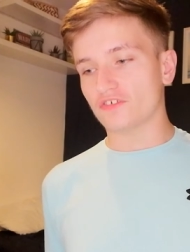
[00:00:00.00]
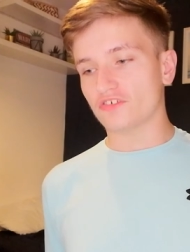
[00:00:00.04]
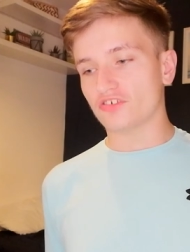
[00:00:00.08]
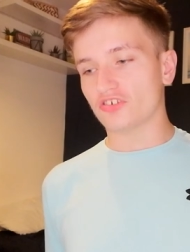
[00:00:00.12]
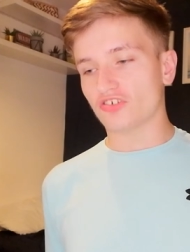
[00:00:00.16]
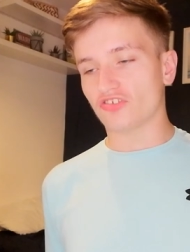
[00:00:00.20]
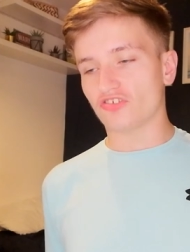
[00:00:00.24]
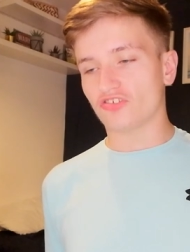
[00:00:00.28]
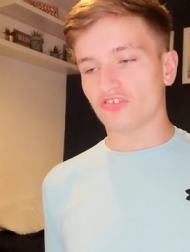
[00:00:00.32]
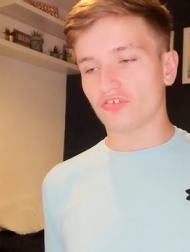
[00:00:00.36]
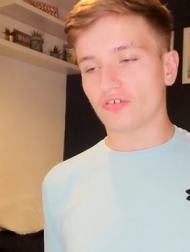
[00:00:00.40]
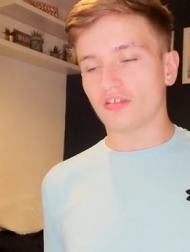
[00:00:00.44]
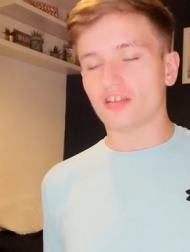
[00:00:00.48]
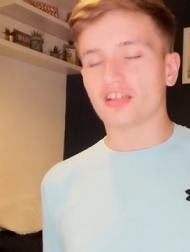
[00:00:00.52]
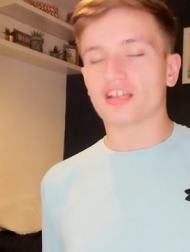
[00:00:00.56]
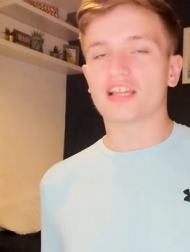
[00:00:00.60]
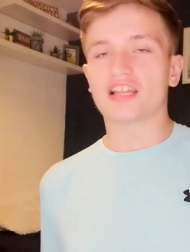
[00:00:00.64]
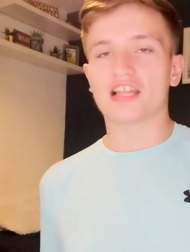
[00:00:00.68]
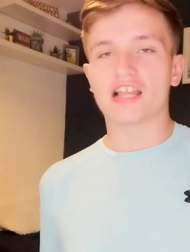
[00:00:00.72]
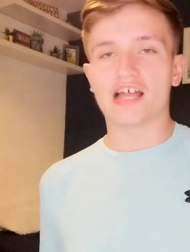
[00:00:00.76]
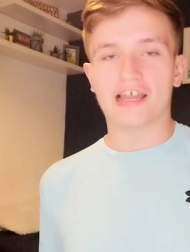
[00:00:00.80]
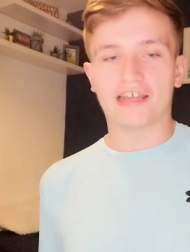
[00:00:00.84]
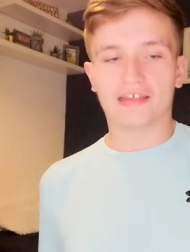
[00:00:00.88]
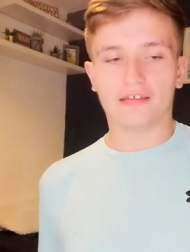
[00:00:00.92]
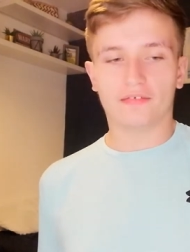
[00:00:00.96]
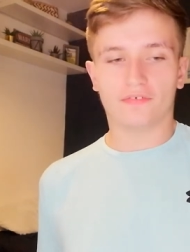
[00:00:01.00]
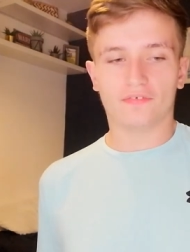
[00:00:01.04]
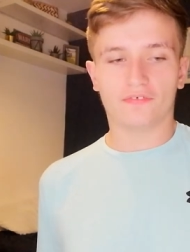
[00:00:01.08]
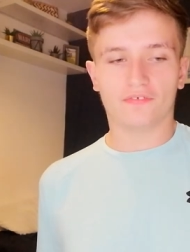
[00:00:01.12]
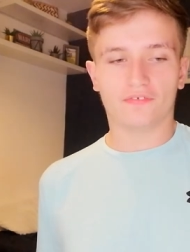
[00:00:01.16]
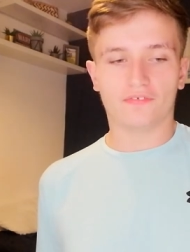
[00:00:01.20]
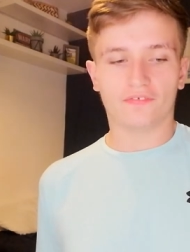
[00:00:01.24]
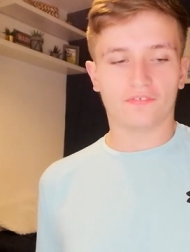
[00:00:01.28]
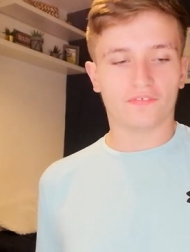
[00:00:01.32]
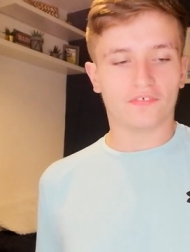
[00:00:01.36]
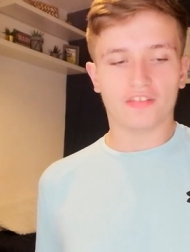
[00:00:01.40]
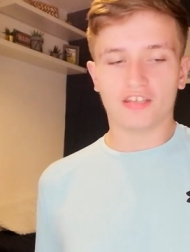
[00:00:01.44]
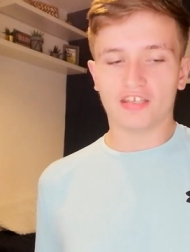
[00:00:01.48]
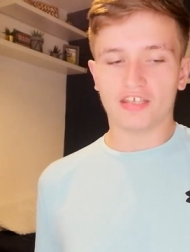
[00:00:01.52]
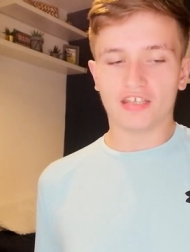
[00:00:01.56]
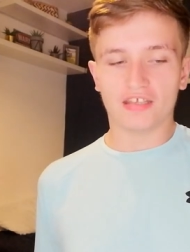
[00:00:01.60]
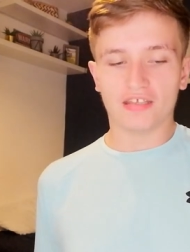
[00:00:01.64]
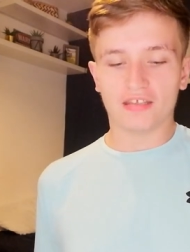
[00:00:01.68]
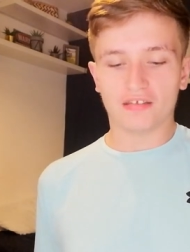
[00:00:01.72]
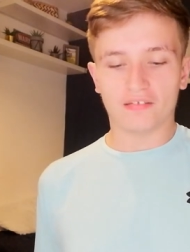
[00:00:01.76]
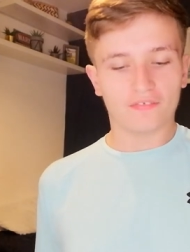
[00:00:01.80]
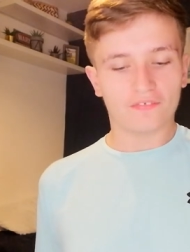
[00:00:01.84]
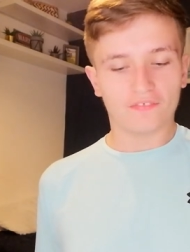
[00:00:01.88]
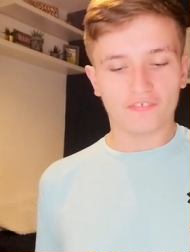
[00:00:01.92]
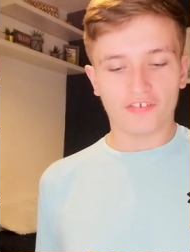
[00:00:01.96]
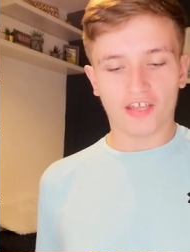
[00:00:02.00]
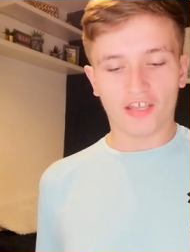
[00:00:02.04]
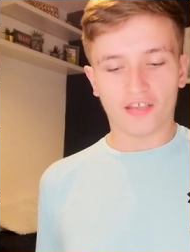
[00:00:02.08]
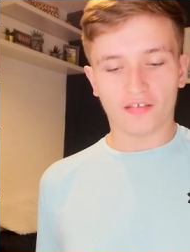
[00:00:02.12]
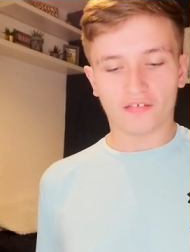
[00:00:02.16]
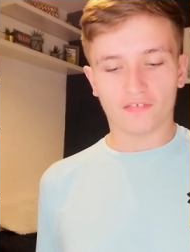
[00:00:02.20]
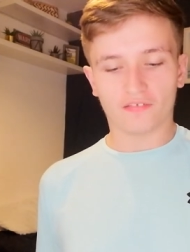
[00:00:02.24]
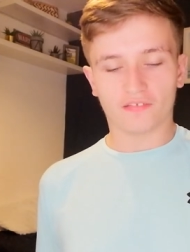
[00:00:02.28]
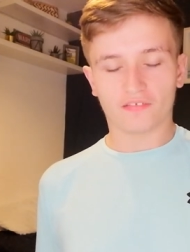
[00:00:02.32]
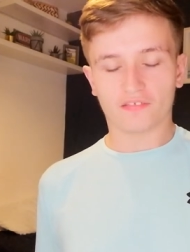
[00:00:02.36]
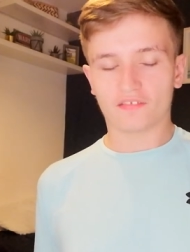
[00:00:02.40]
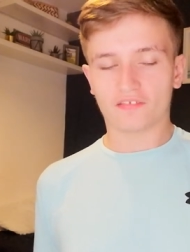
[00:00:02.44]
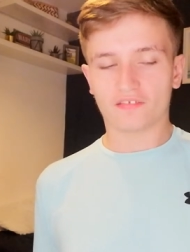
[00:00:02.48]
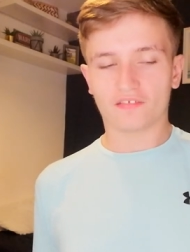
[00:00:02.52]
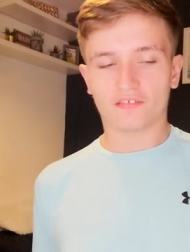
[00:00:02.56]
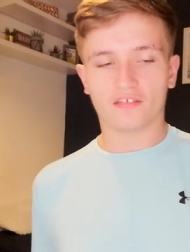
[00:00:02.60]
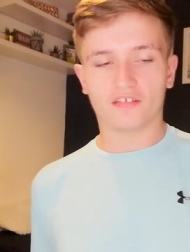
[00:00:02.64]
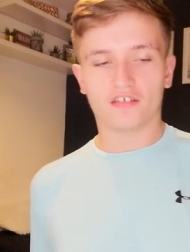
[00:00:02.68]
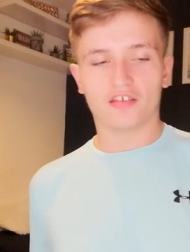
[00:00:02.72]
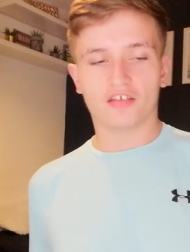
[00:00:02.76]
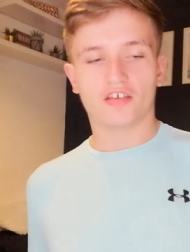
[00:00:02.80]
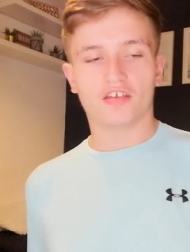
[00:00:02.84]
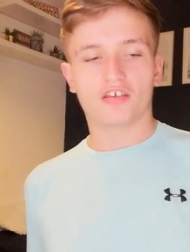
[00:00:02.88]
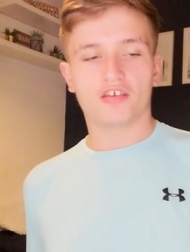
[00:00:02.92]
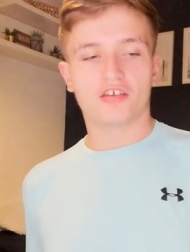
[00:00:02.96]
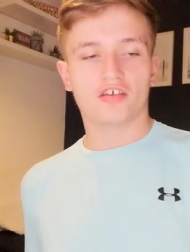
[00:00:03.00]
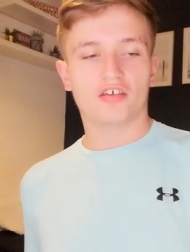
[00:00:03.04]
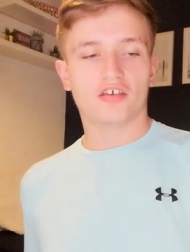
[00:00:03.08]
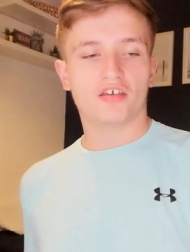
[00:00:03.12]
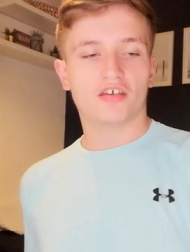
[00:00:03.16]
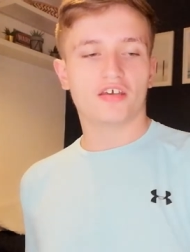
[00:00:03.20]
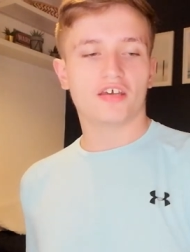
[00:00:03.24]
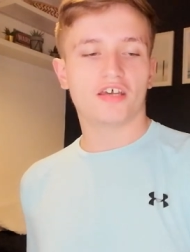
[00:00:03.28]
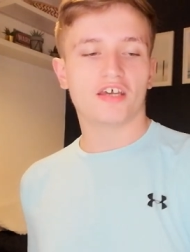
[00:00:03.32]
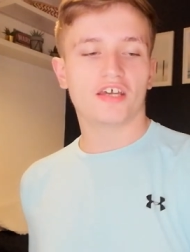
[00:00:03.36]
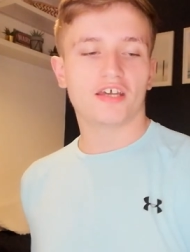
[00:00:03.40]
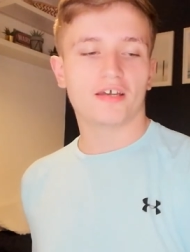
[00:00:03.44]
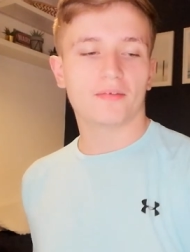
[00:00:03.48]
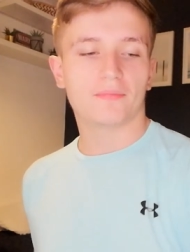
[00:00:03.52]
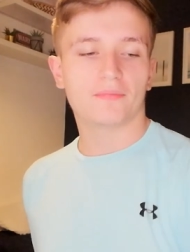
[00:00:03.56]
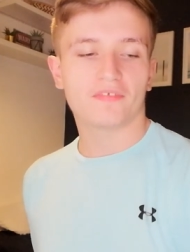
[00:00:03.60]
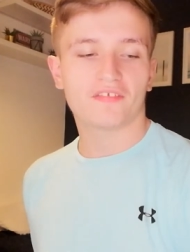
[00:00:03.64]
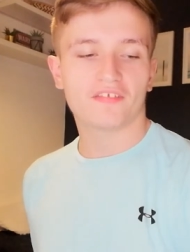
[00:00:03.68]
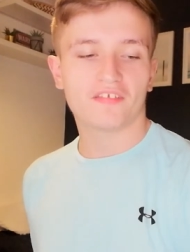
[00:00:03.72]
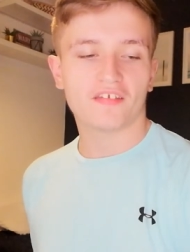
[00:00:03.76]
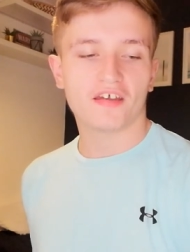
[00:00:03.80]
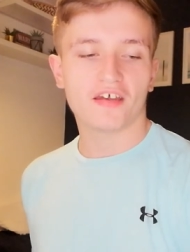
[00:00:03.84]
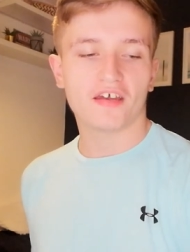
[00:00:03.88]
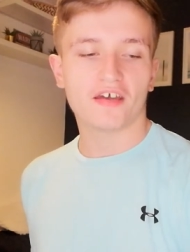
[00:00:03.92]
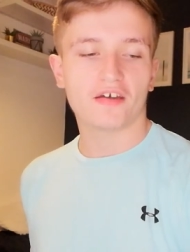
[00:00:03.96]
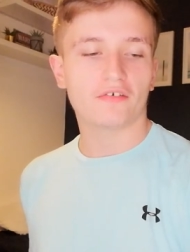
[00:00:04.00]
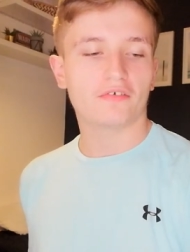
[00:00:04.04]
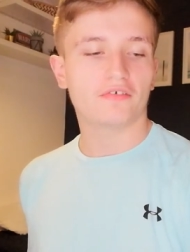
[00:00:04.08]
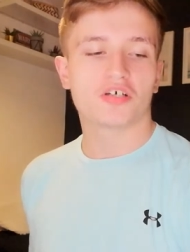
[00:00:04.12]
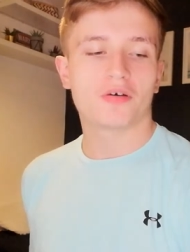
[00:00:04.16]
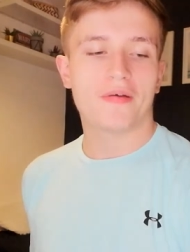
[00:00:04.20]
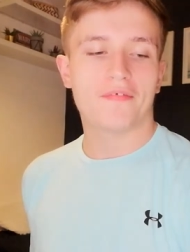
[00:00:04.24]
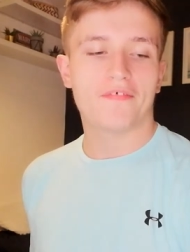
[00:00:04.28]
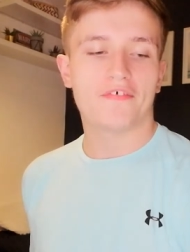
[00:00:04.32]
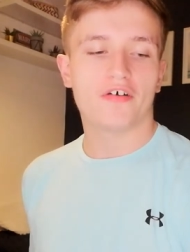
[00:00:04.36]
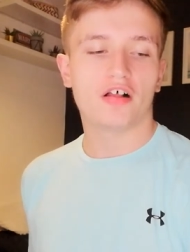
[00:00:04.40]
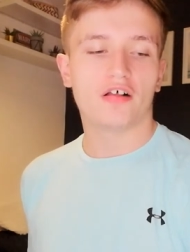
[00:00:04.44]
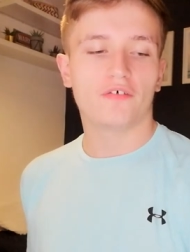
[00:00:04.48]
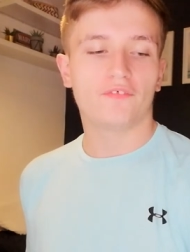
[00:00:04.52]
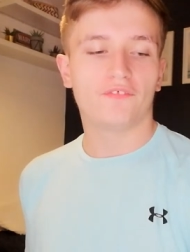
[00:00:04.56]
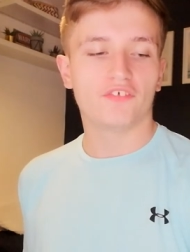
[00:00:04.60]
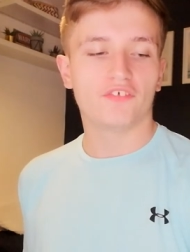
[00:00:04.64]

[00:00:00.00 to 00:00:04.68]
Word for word: just doing lifey things. Um, so I'm sure whether I'll